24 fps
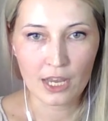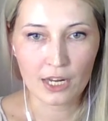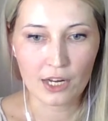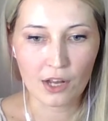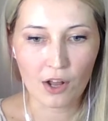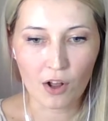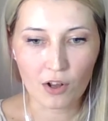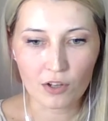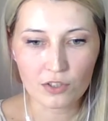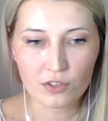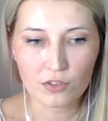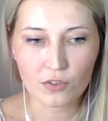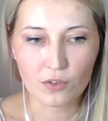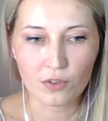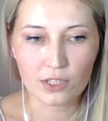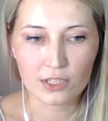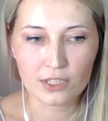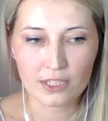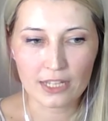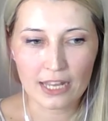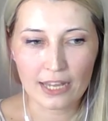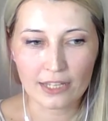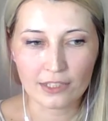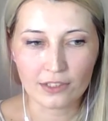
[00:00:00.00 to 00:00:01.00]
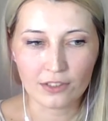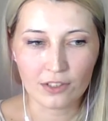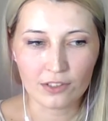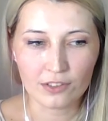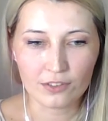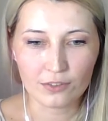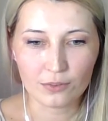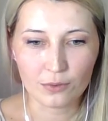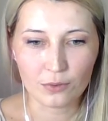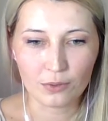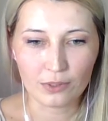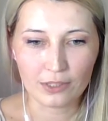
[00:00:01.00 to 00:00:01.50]
And also, it's like
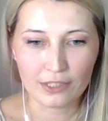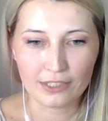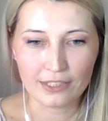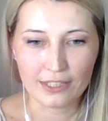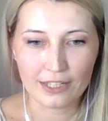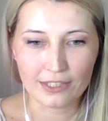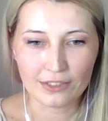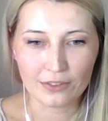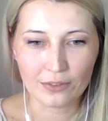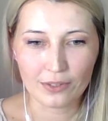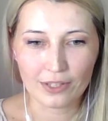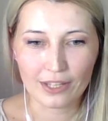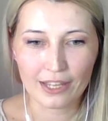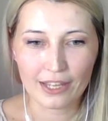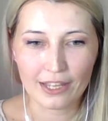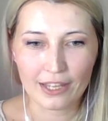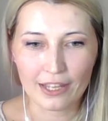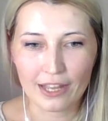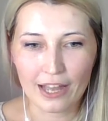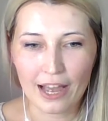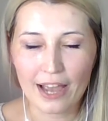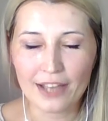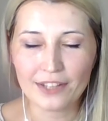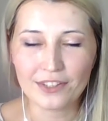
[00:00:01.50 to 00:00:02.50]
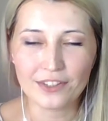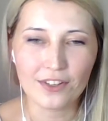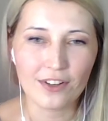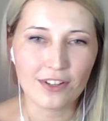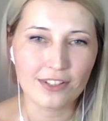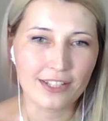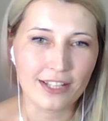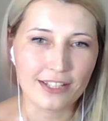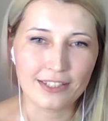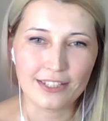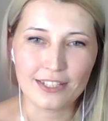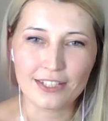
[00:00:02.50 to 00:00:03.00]
not only that, okay, I
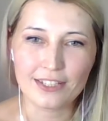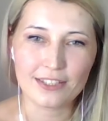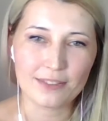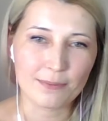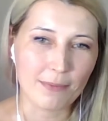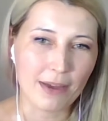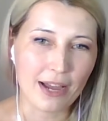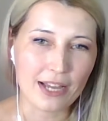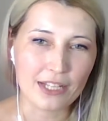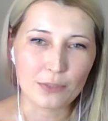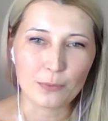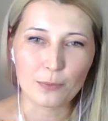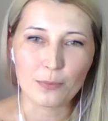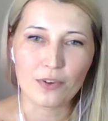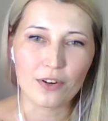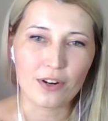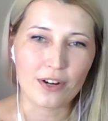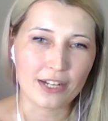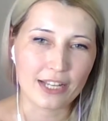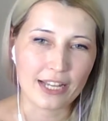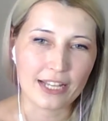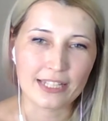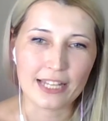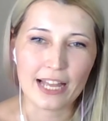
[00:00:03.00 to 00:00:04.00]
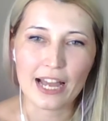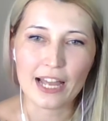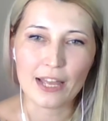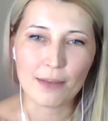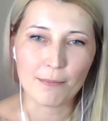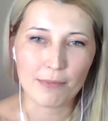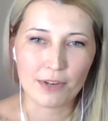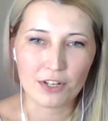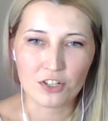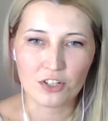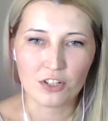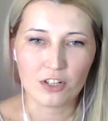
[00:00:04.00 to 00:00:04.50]
thought that this might work and I
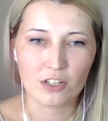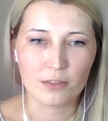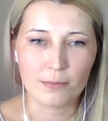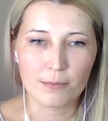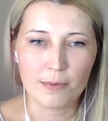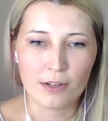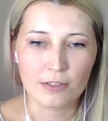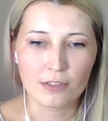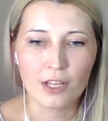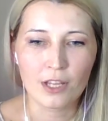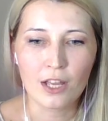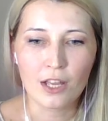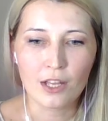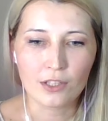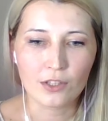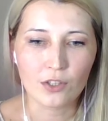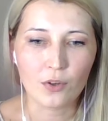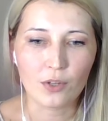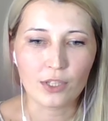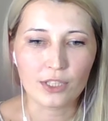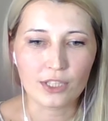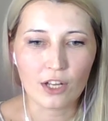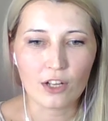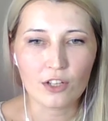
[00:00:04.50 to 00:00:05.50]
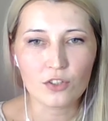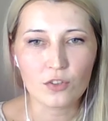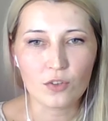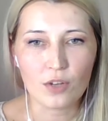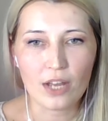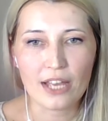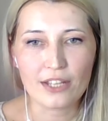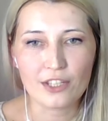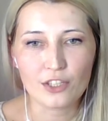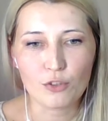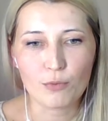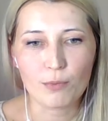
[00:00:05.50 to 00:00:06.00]
am passionate about. No, it
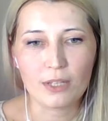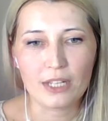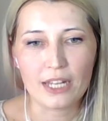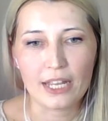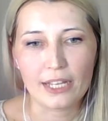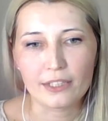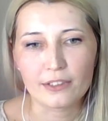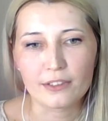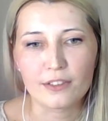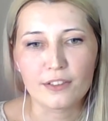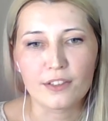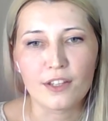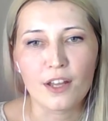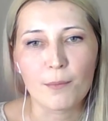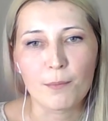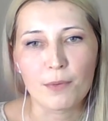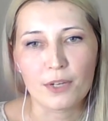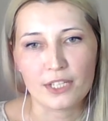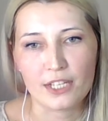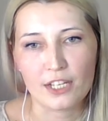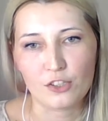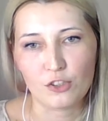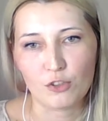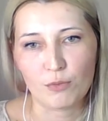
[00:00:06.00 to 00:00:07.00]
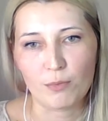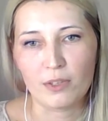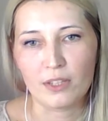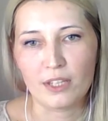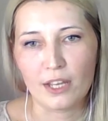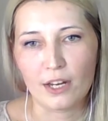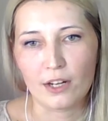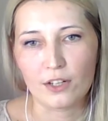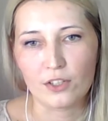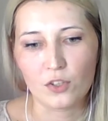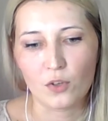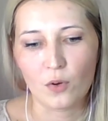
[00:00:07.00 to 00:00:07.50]
also has to be like the numbers has to be
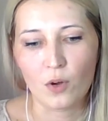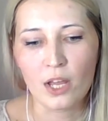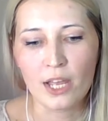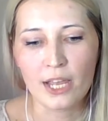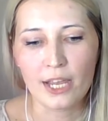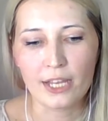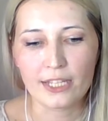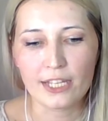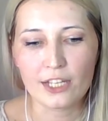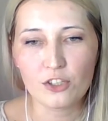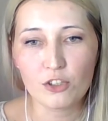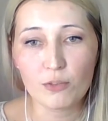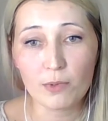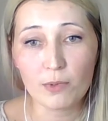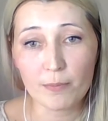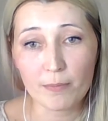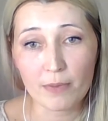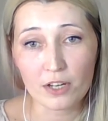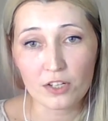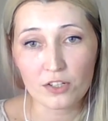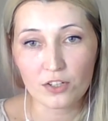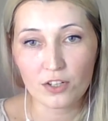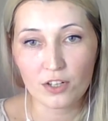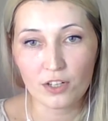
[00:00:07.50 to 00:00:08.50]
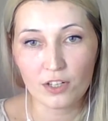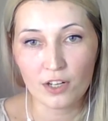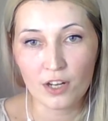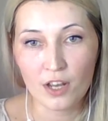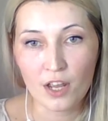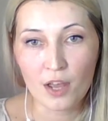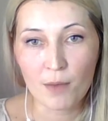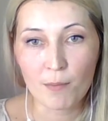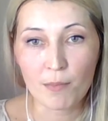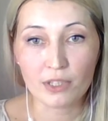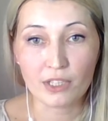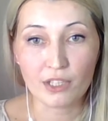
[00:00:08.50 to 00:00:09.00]
there. So it has to be passion.
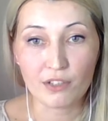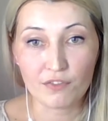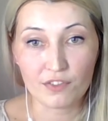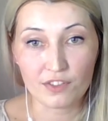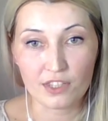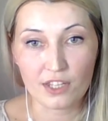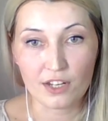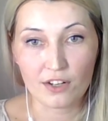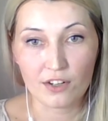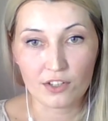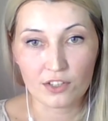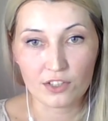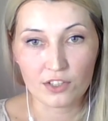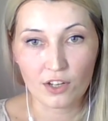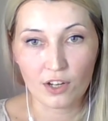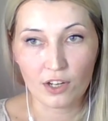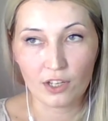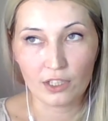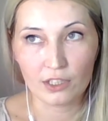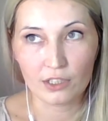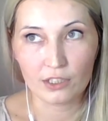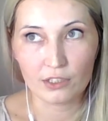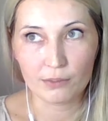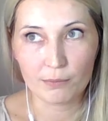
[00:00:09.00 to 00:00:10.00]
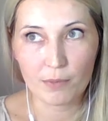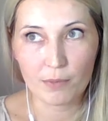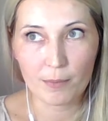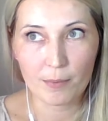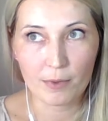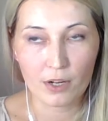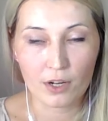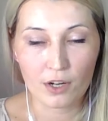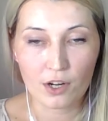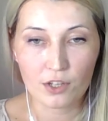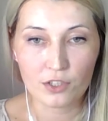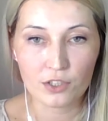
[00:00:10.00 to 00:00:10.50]
But if there's like
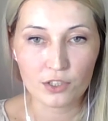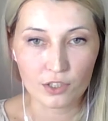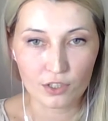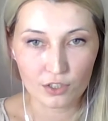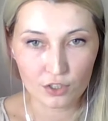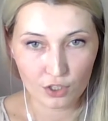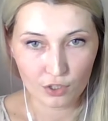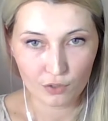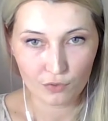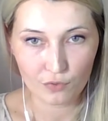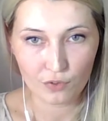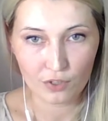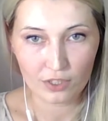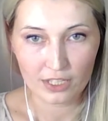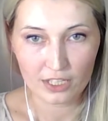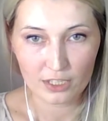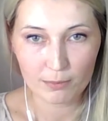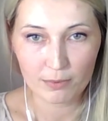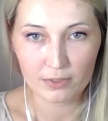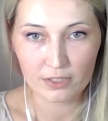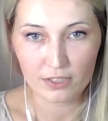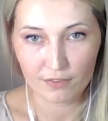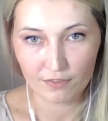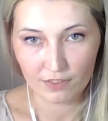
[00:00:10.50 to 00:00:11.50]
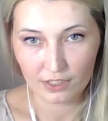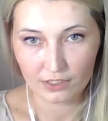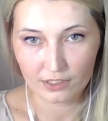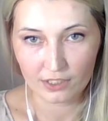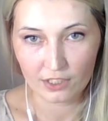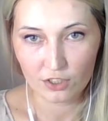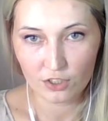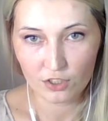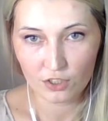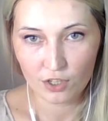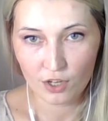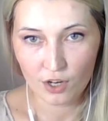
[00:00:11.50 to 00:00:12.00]
people are not searching for the specific
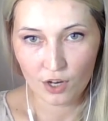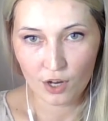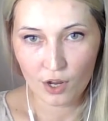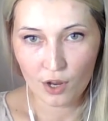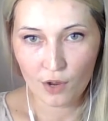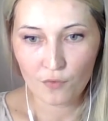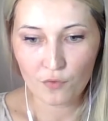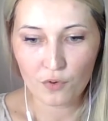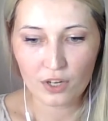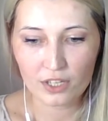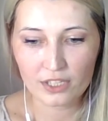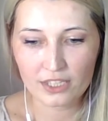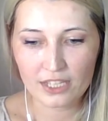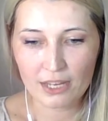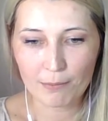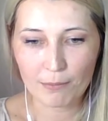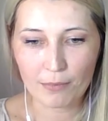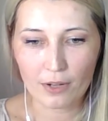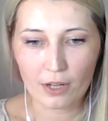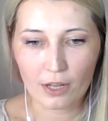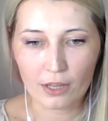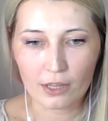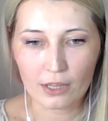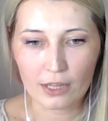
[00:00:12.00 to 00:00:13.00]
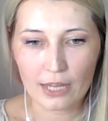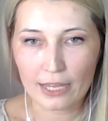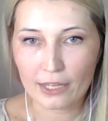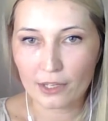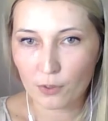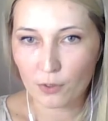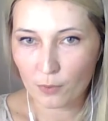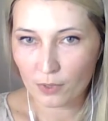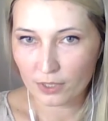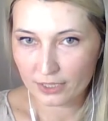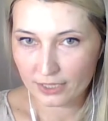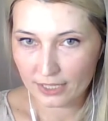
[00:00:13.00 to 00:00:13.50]
niche, for example,
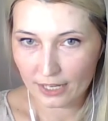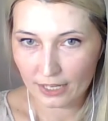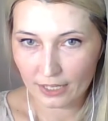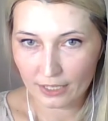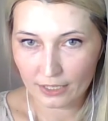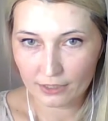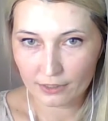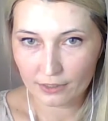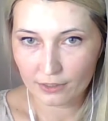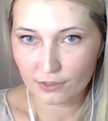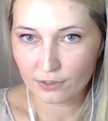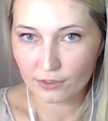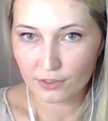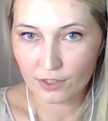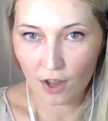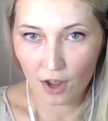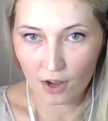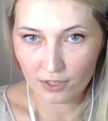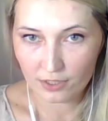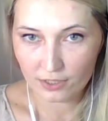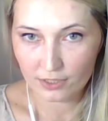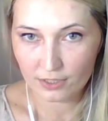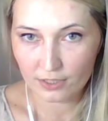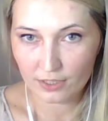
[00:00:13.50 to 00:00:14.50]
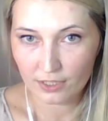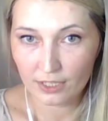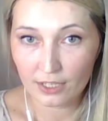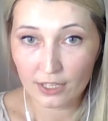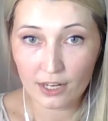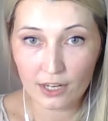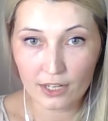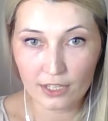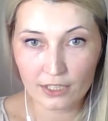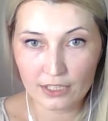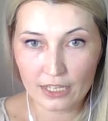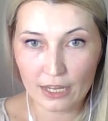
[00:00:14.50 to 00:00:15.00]
like you were saying, dogs.
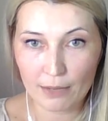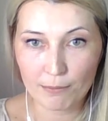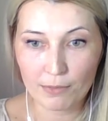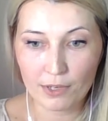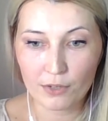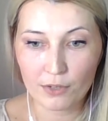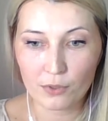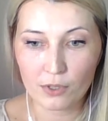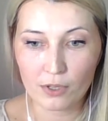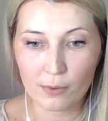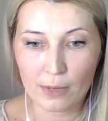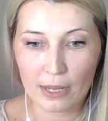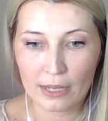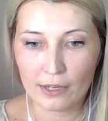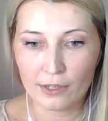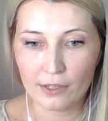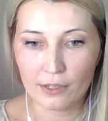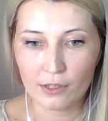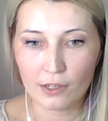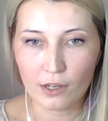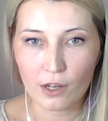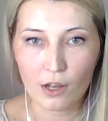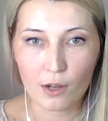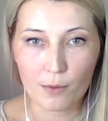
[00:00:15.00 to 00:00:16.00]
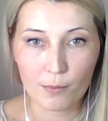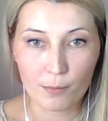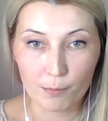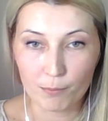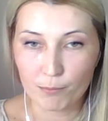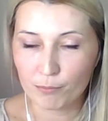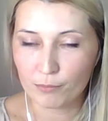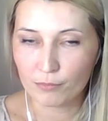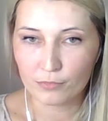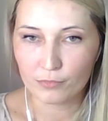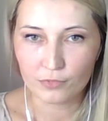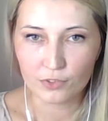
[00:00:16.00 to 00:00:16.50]
Here it can be really well
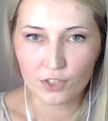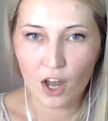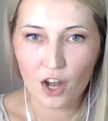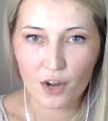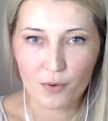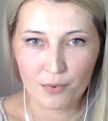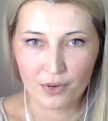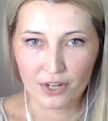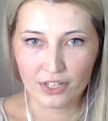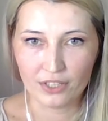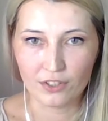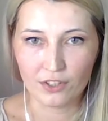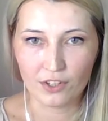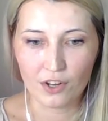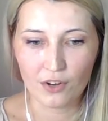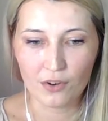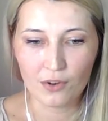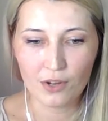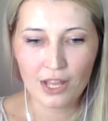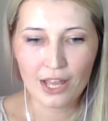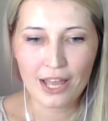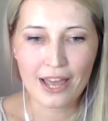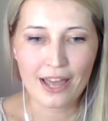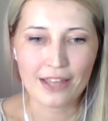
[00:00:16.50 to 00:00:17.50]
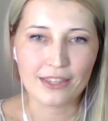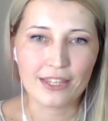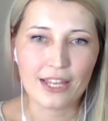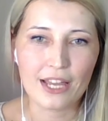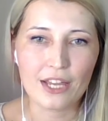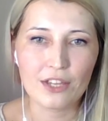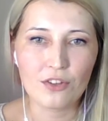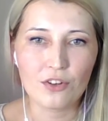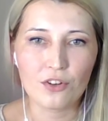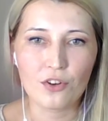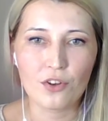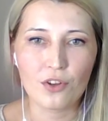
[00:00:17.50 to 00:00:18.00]
dog breed, you know. And
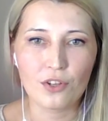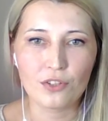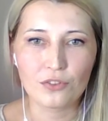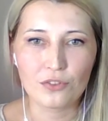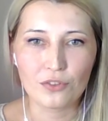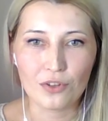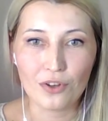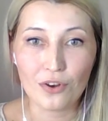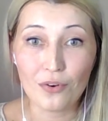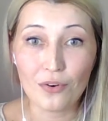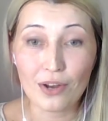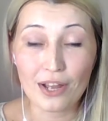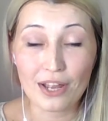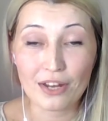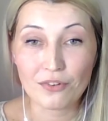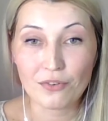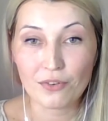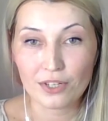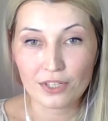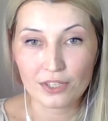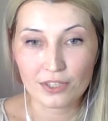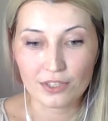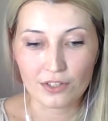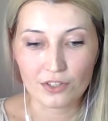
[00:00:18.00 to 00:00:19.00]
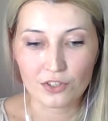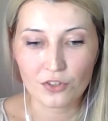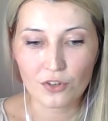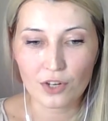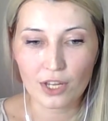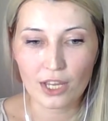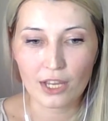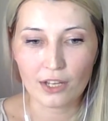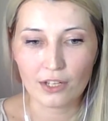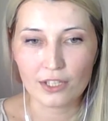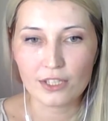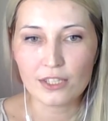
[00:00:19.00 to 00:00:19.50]
then you're going to go and research.
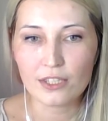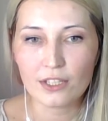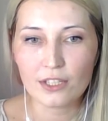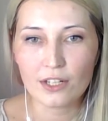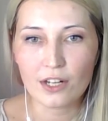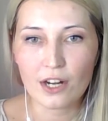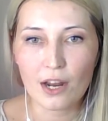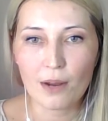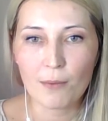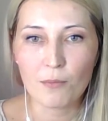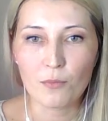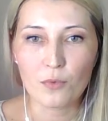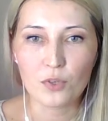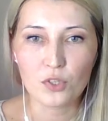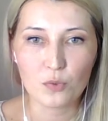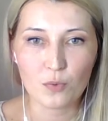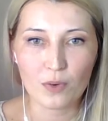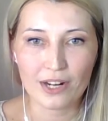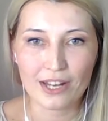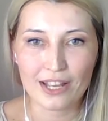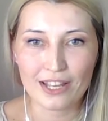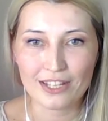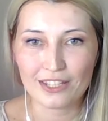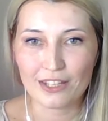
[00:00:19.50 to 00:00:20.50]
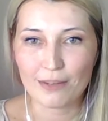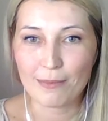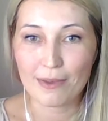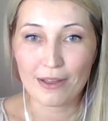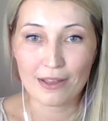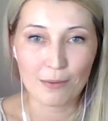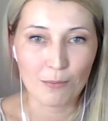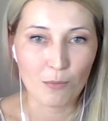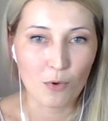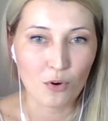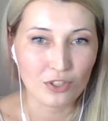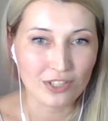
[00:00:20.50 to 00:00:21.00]
Okay, on Instagram, which one has the
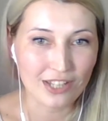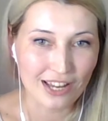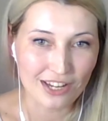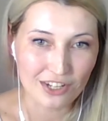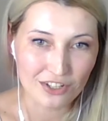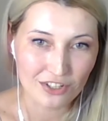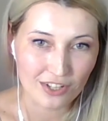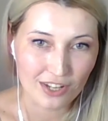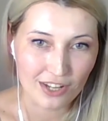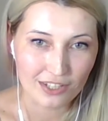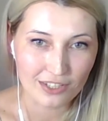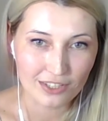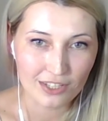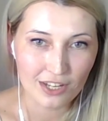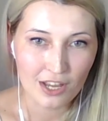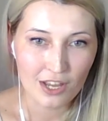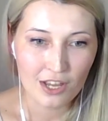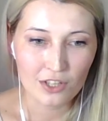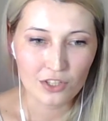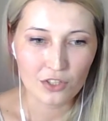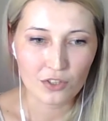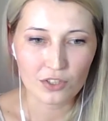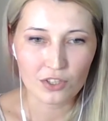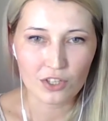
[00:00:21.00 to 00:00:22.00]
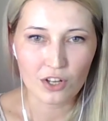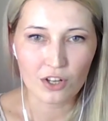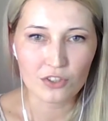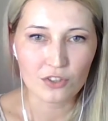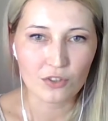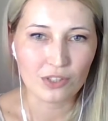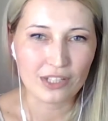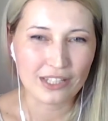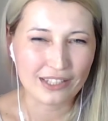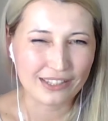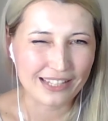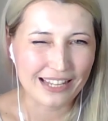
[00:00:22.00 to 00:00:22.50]
most hashtags? So it's
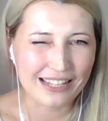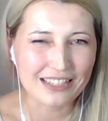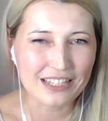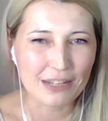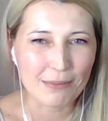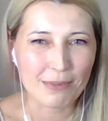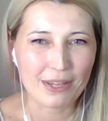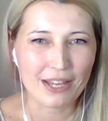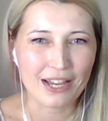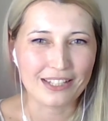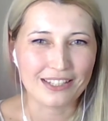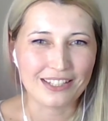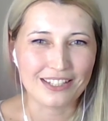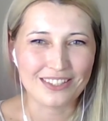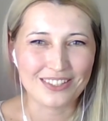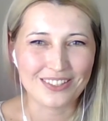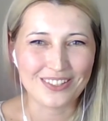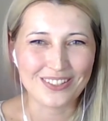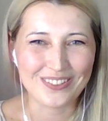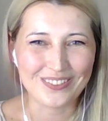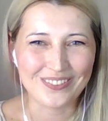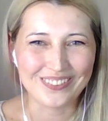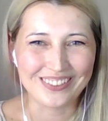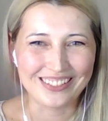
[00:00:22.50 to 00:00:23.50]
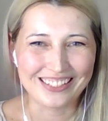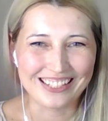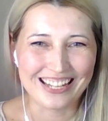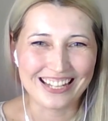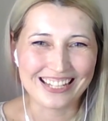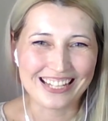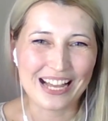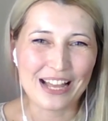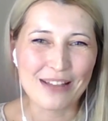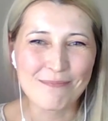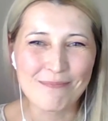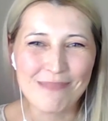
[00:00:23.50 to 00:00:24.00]
also data behind. It's not only
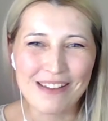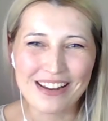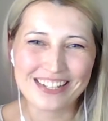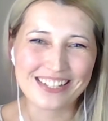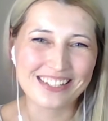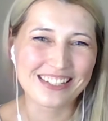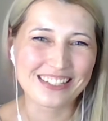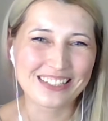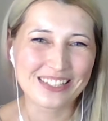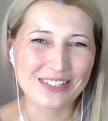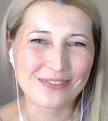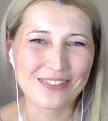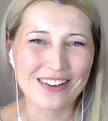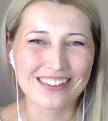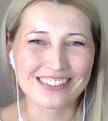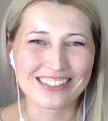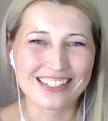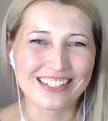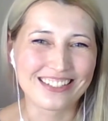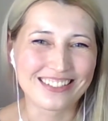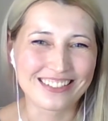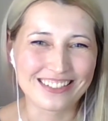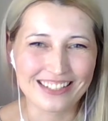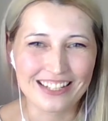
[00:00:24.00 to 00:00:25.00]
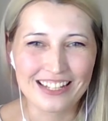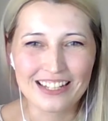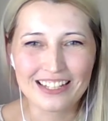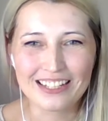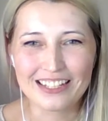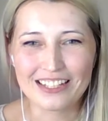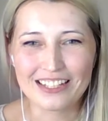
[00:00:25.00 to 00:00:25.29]
like I'm passionate about this.